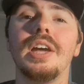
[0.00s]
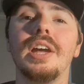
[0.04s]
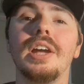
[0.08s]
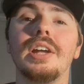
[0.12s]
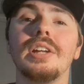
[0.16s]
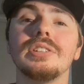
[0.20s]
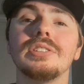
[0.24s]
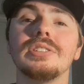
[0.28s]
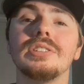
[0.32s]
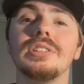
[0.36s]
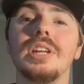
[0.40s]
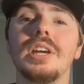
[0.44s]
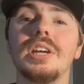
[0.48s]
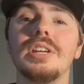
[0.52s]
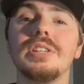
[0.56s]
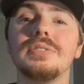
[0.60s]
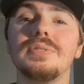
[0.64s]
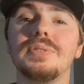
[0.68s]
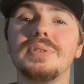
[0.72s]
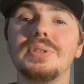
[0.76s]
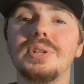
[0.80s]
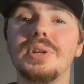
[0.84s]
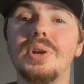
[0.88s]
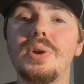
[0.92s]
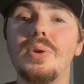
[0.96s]
and today's
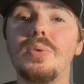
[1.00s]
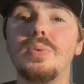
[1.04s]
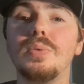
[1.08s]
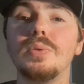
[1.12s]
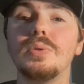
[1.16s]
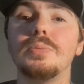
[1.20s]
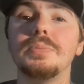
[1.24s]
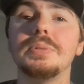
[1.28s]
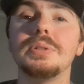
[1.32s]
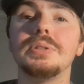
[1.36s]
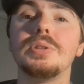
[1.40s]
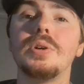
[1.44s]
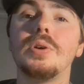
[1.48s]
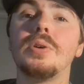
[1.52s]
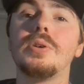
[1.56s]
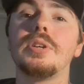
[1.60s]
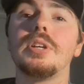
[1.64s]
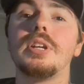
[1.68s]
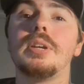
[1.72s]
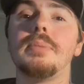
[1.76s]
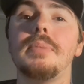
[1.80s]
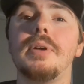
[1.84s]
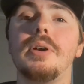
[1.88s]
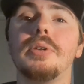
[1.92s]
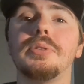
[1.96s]
video we'll be
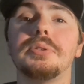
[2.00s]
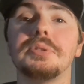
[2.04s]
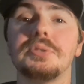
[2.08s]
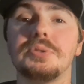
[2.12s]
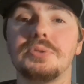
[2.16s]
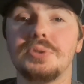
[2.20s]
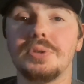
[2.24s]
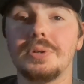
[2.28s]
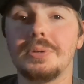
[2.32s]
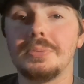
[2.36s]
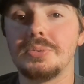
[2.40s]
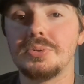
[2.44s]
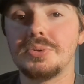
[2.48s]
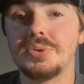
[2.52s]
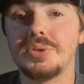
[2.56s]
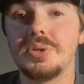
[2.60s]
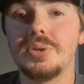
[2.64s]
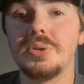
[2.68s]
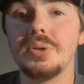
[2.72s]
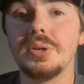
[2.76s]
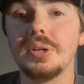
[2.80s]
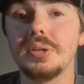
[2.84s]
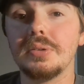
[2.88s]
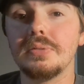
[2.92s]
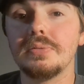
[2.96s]
talking about the
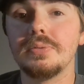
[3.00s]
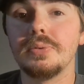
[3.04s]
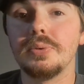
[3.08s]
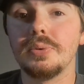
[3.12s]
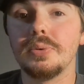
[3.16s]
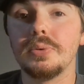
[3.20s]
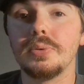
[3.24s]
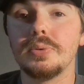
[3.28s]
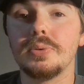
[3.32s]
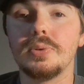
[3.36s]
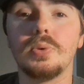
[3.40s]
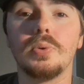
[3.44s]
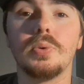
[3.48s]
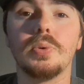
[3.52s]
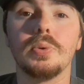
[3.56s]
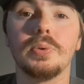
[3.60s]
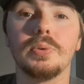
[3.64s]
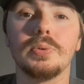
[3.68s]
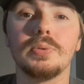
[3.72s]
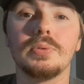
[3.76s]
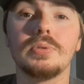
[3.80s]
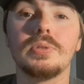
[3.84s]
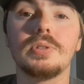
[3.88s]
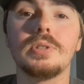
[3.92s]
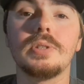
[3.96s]
troubleshooting for
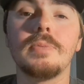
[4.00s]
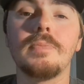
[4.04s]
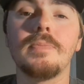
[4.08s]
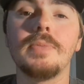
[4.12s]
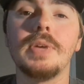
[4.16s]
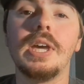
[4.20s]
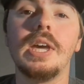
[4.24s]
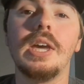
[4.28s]
chords.